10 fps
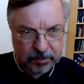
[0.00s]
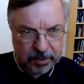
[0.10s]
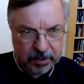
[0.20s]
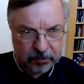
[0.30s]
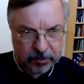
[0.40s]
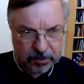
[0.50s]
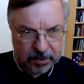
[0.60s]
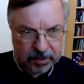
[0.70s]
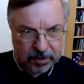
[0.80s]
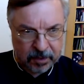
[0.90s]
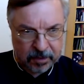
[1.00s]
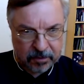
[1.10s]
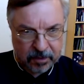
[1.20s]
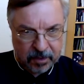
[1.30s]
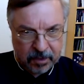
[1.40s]
Mean age was 10
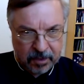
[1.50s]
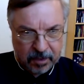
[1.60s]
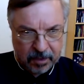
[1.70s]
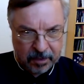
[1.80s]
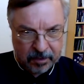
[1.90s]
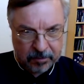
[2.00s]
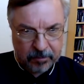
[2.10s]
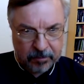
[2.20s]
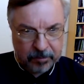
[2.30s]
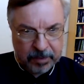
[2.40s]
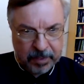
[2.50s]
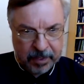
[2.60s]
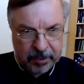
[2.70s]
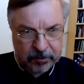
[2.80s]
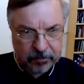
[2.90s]
years, and the mean
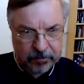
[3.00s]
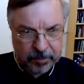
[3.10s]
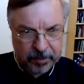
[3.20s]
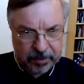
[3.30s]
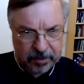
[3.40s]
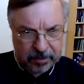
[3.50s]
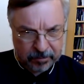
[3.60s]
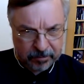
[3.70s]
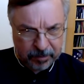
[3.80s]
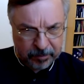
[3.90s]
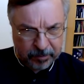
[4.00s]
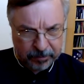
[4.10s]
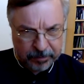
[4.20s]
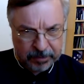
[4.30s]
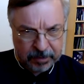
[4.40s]
age of the
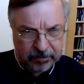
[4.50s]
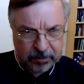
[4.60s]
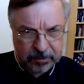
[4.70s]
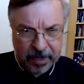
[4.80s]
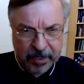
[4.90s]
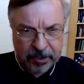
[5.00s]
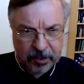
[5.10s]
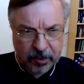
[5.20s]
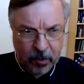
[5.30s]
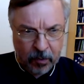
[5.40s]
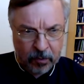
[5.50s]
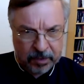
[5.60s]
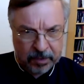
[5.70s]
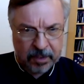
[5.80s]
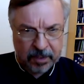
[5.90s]
PD was actually
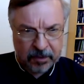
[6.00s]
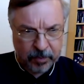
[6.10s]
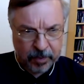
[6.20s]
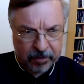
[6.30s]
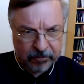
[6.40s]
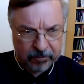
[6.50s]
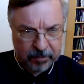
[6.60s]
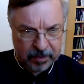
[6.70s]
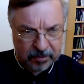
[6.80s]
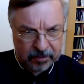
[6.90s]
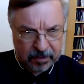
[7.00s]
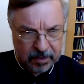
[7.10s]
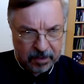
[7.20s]
only 12 months.